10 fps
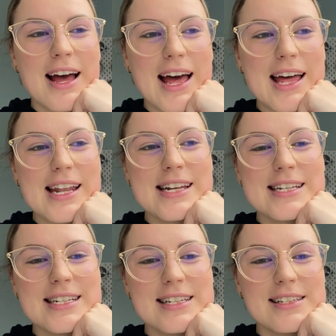
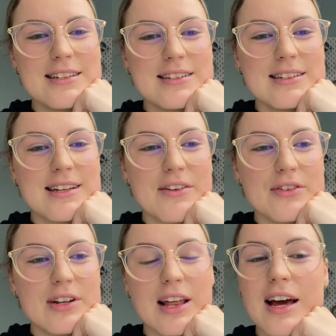And
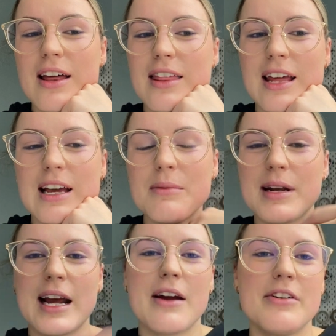after that I think I'm going
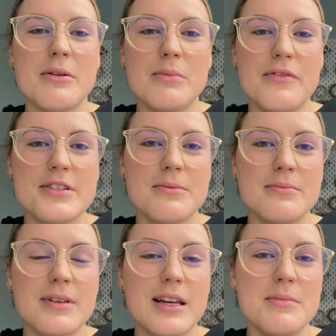to carry on with
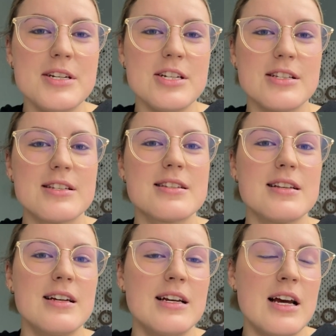some commissions.
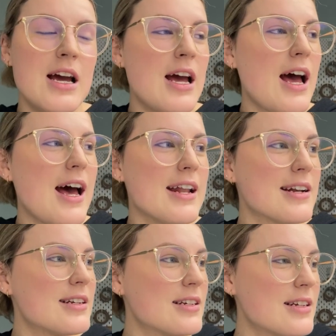
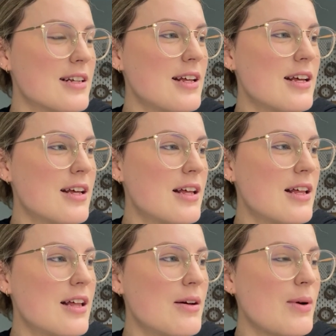And
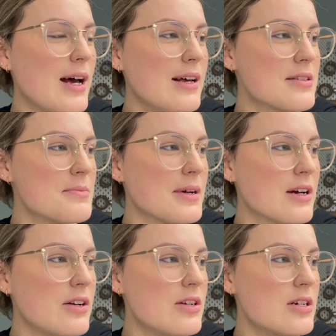what else am I
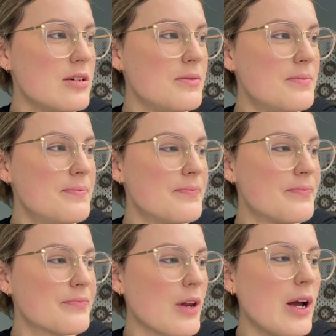going to do?
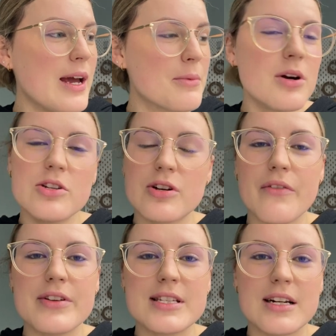Oh yeah, I'm going to
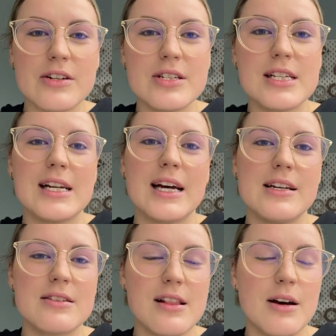Trafford Centre tonight,
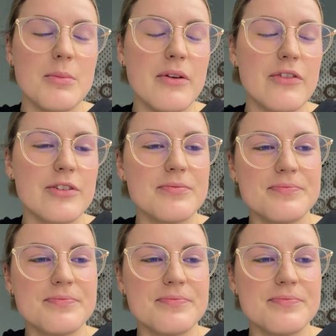so that'll be fun.